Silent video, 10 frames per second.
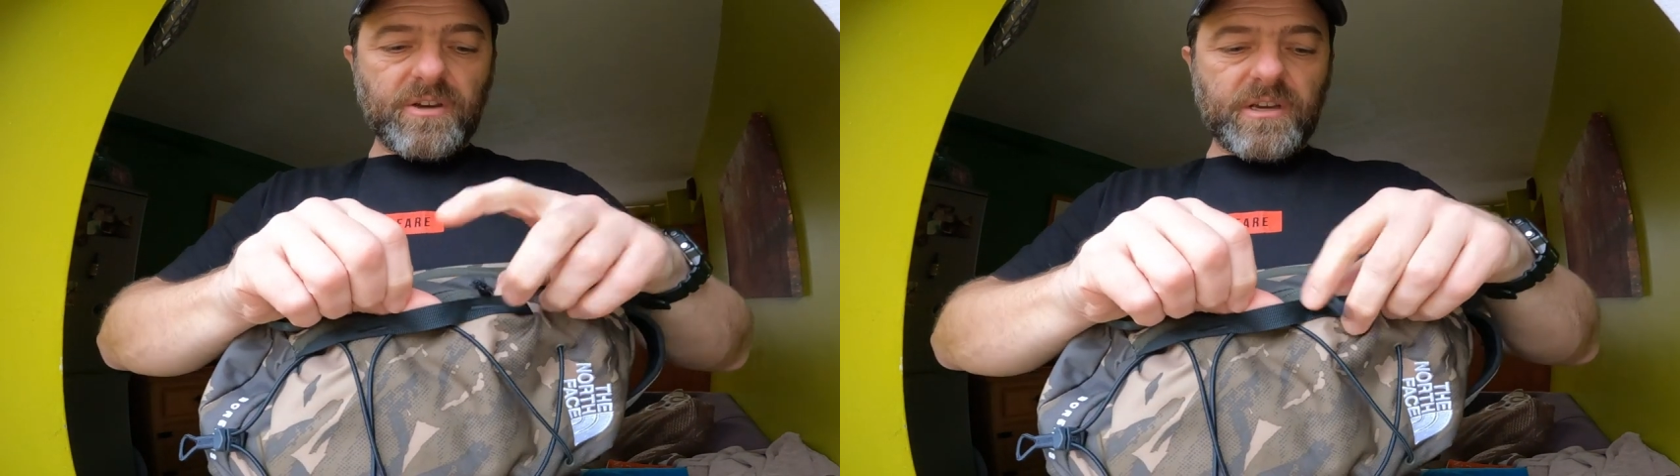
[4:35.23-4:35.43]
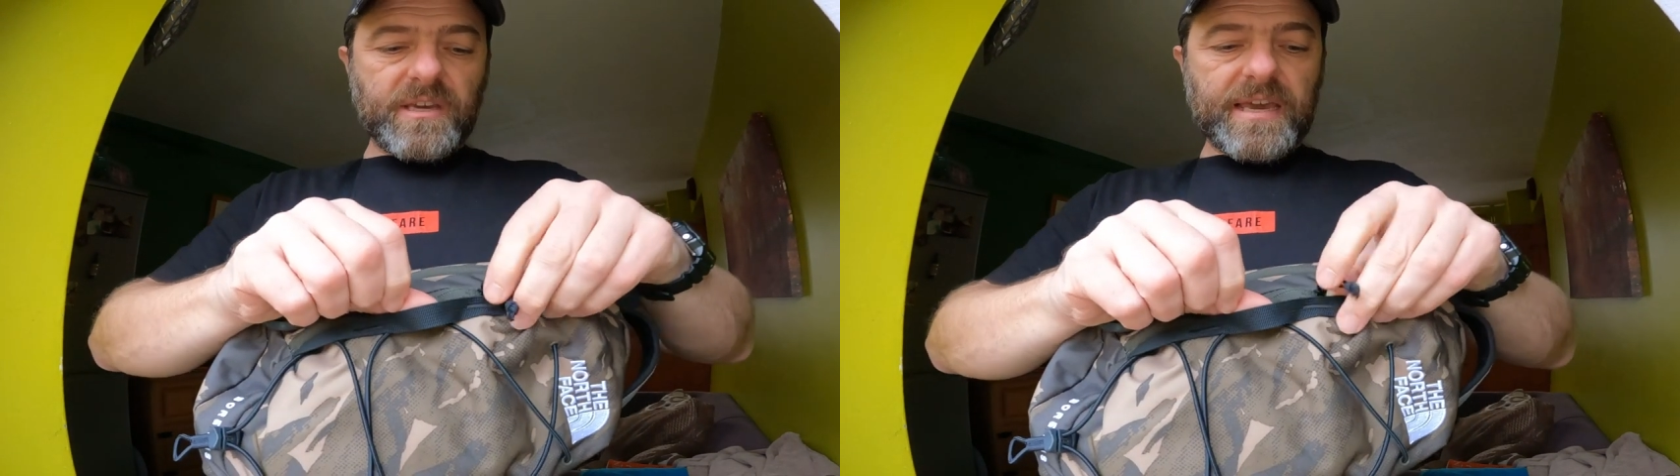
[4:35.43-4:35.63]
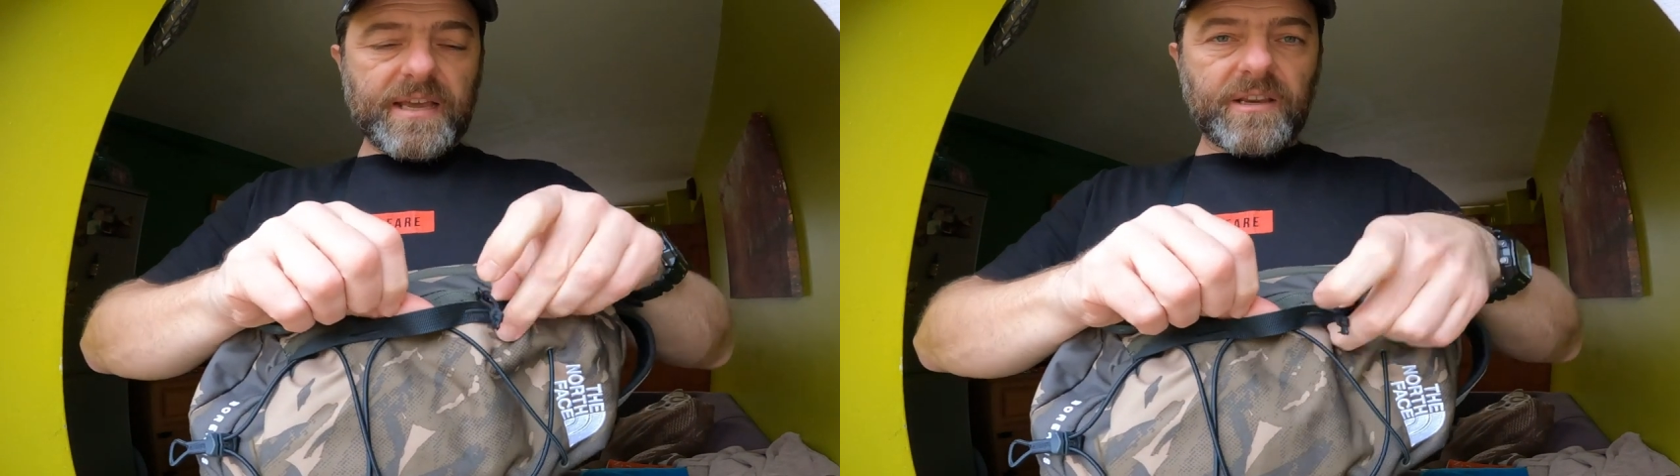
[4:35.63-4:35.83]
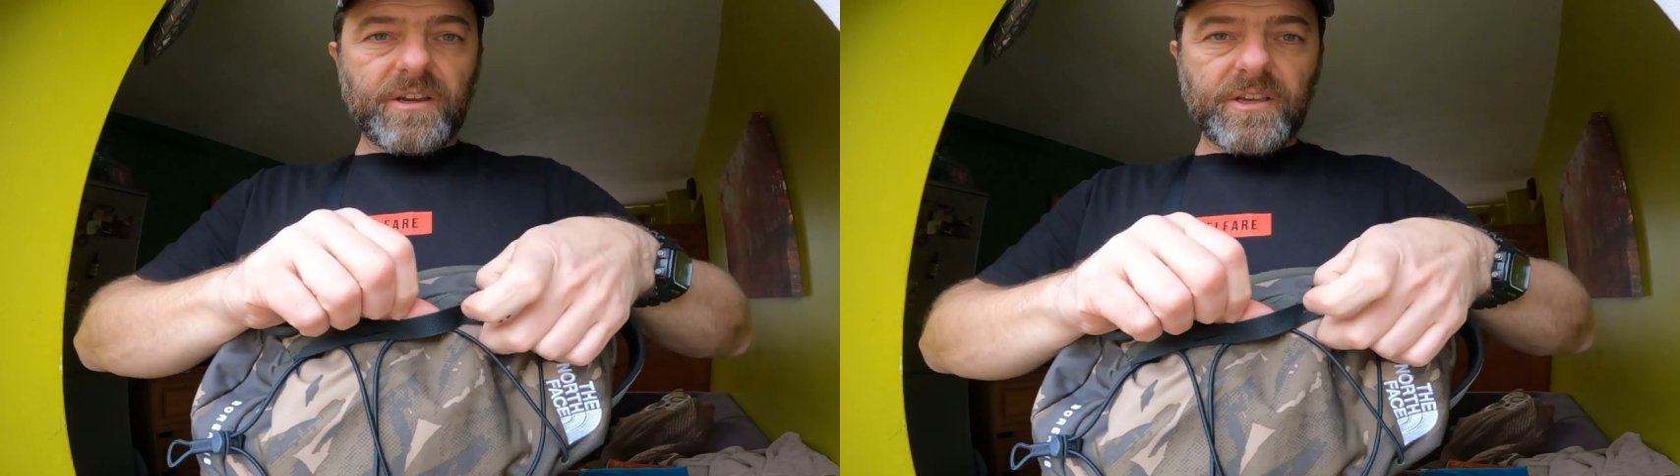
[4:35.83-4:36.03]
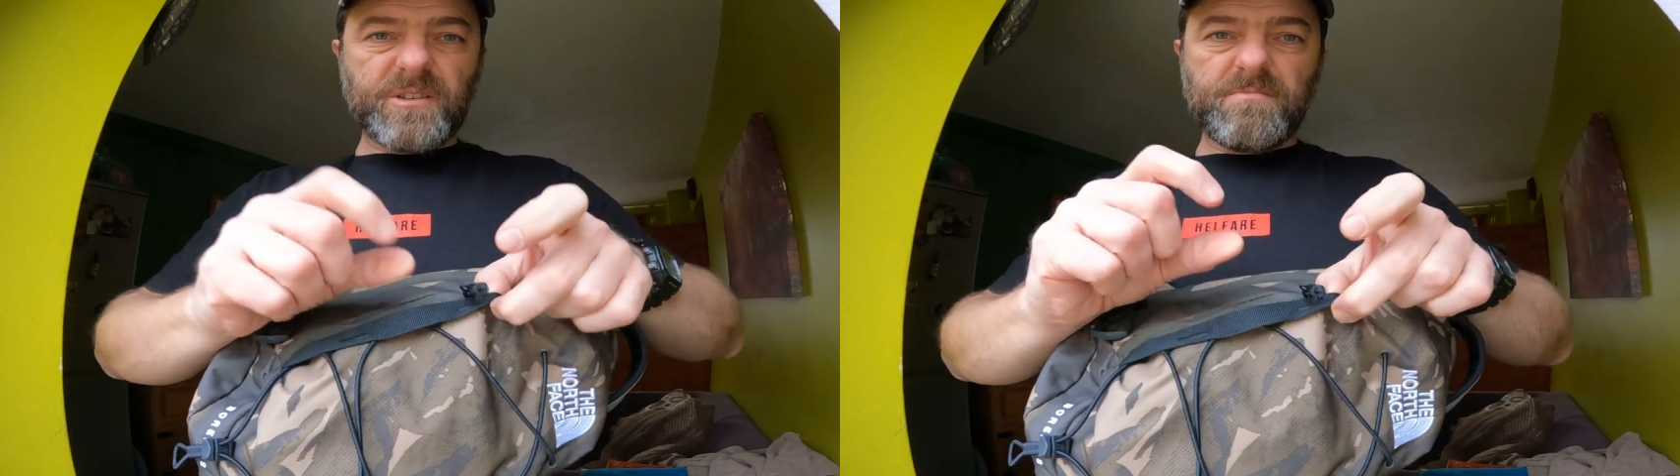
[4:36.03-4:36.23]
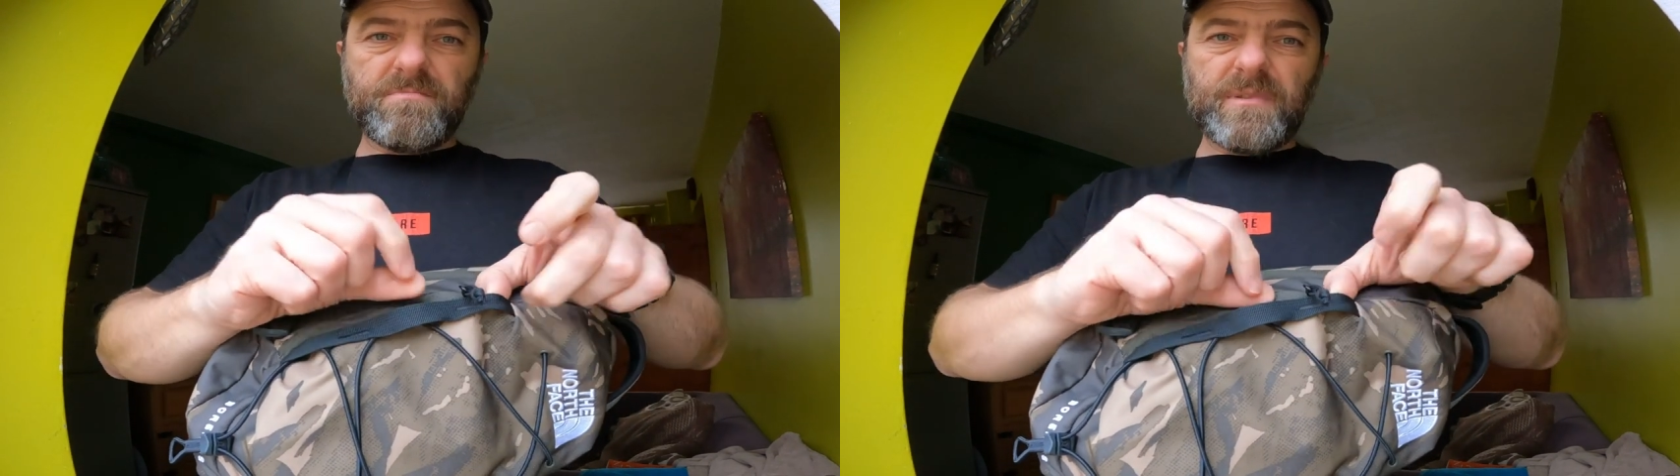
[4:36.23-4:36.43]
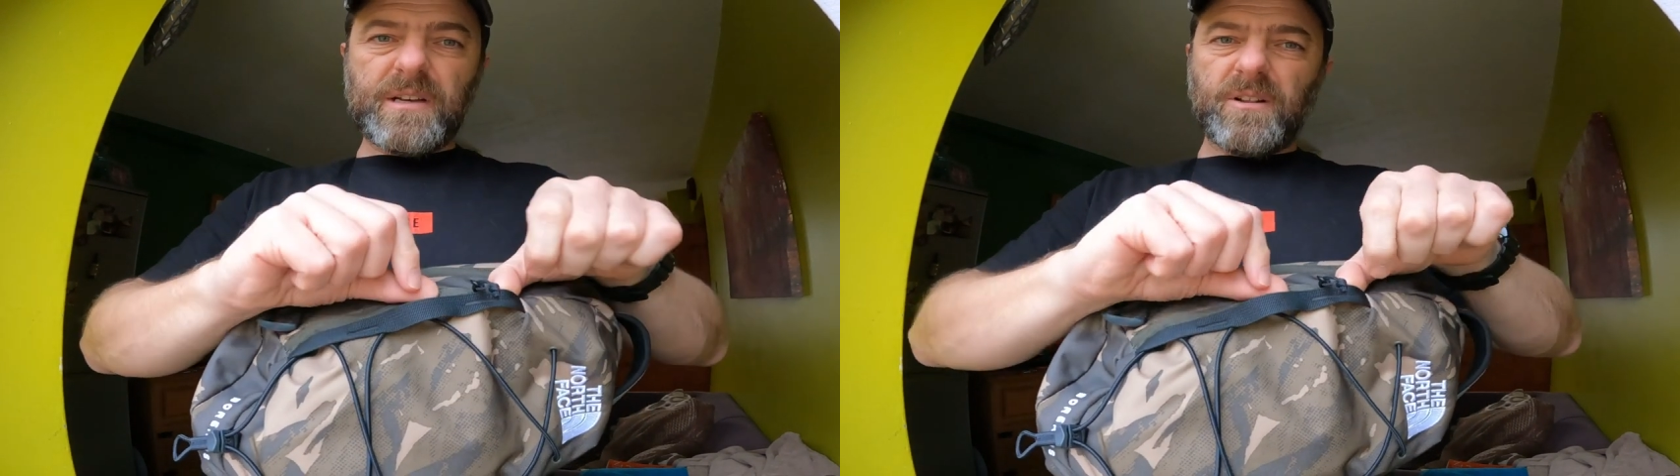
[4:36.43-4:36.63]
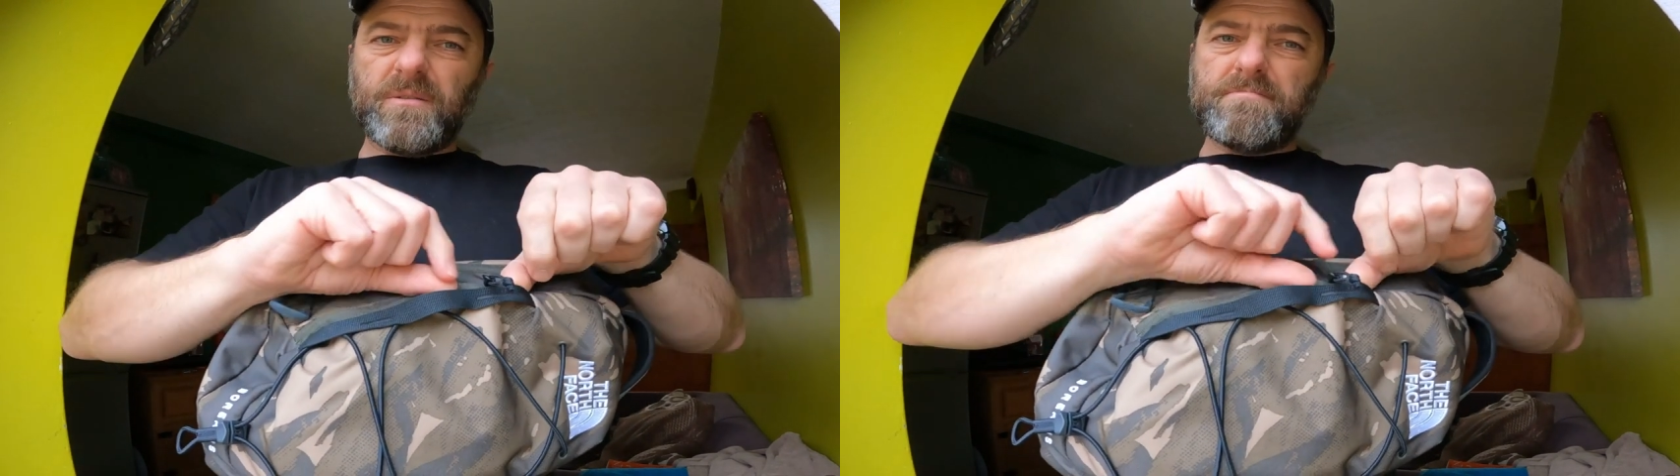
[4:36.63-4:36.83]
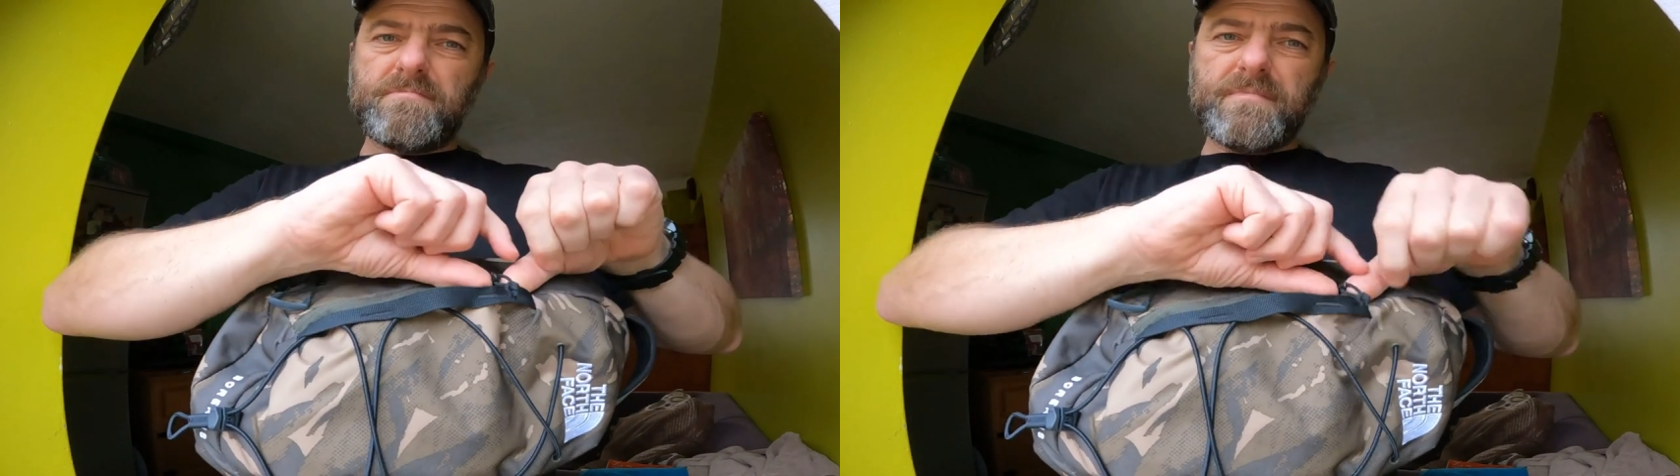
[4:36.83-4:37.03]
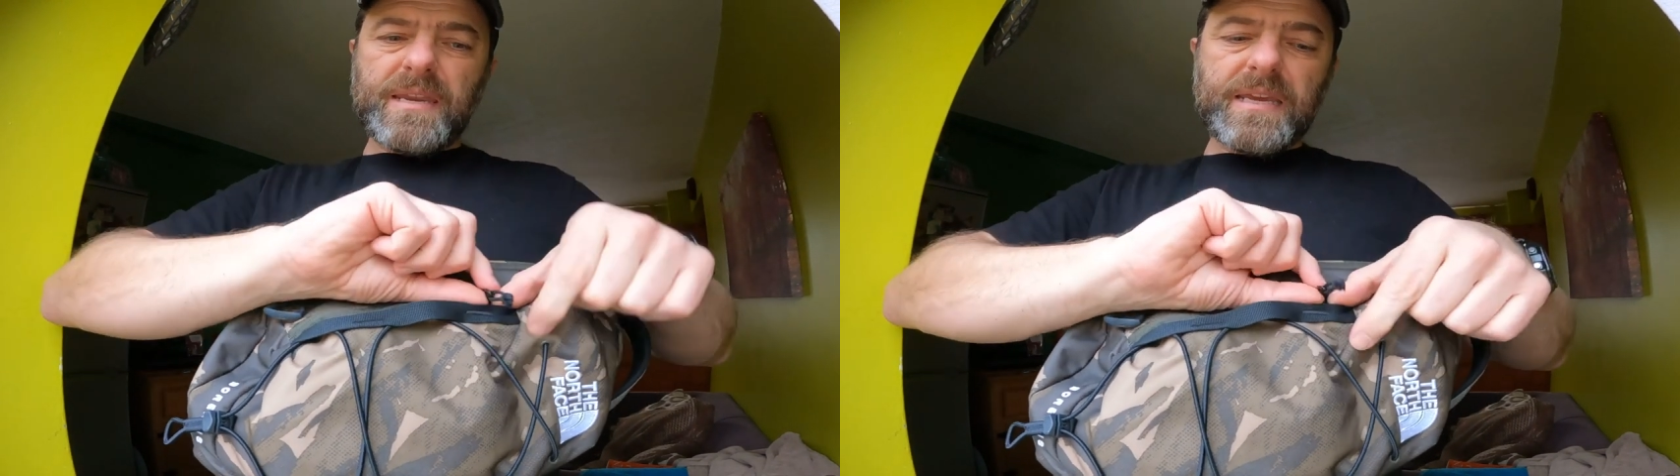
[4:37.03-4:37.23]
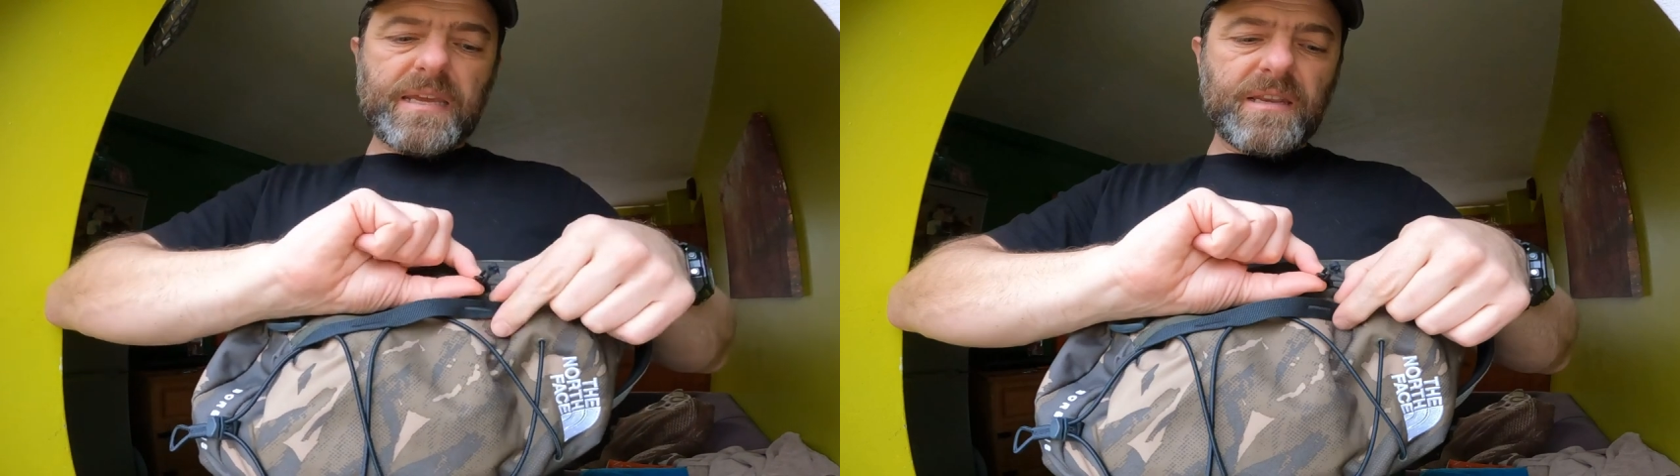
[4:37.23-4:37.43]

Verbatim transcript: can get like some little mini